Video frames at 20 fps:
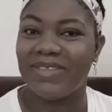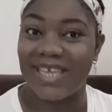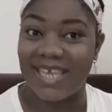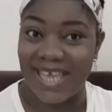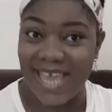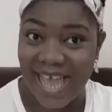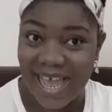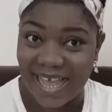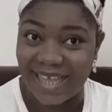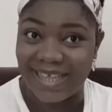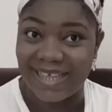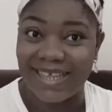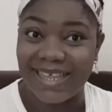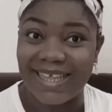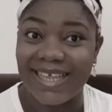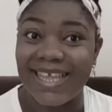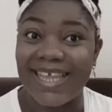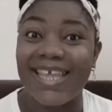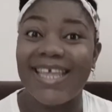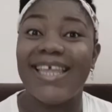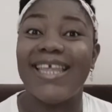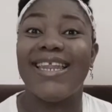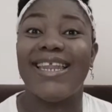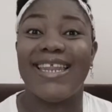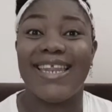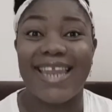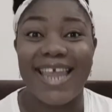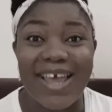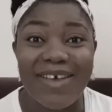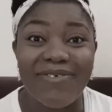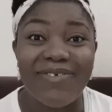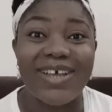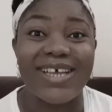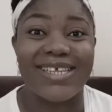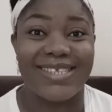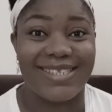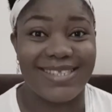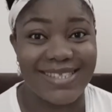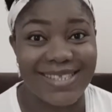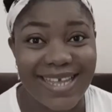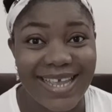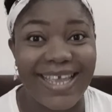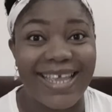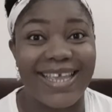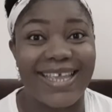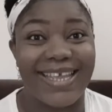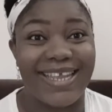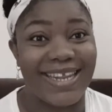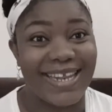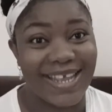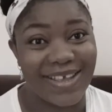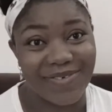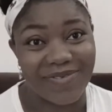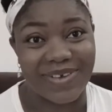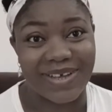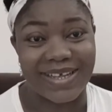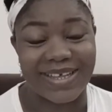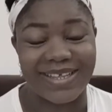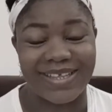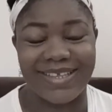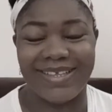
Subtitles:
Yeah, never say never.